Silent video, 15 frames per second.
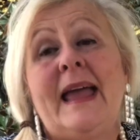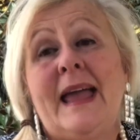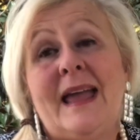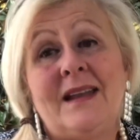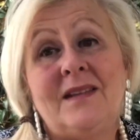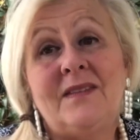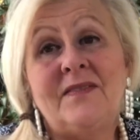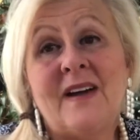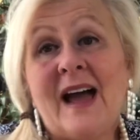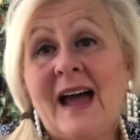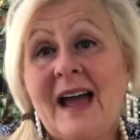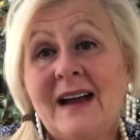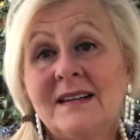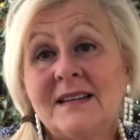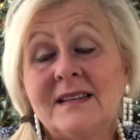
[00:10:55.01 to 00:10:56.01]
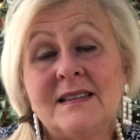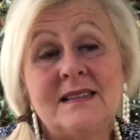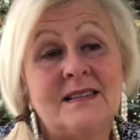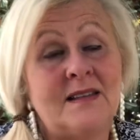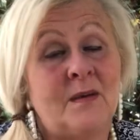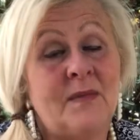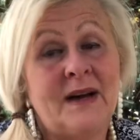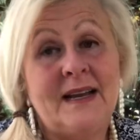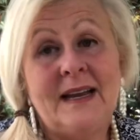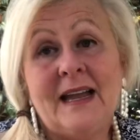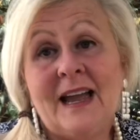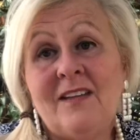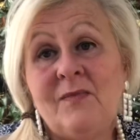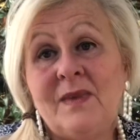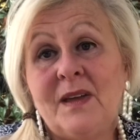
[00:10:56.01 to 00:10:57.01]
And in fact, somebody
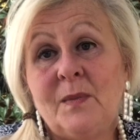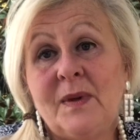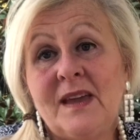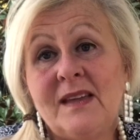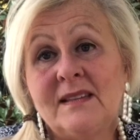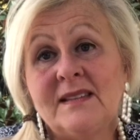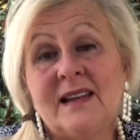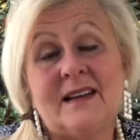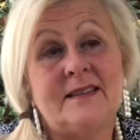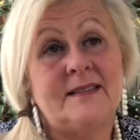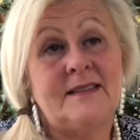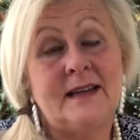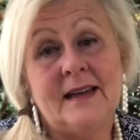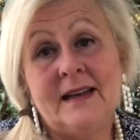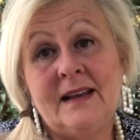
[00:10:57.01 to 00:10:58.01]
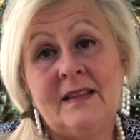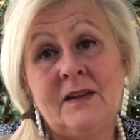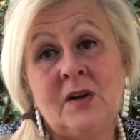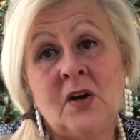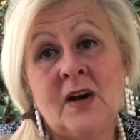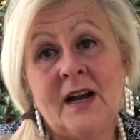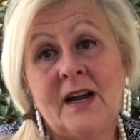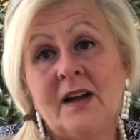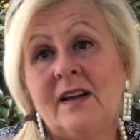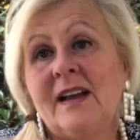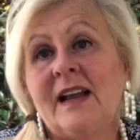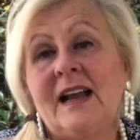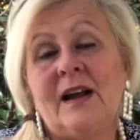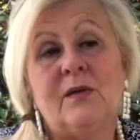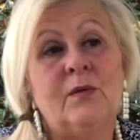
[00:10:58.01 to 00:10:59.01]
gave me a piece. I stuck it in the ground,
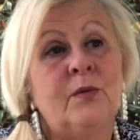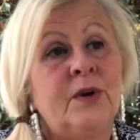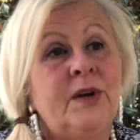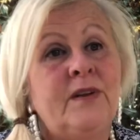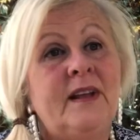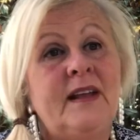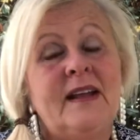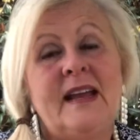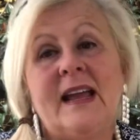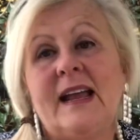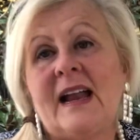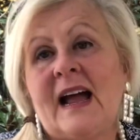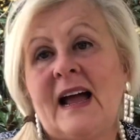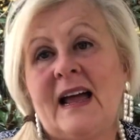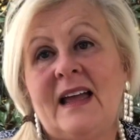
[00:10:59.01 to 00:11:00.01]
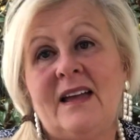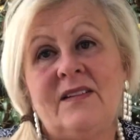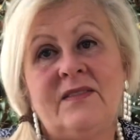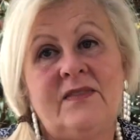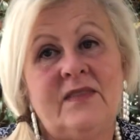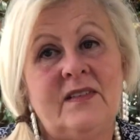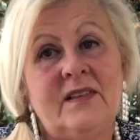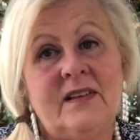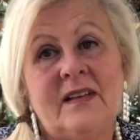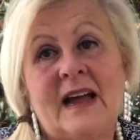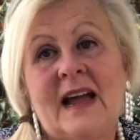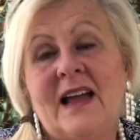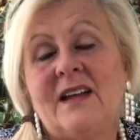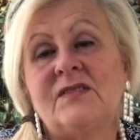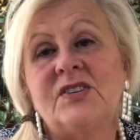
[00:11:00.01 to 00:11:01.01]
it rooted, and I have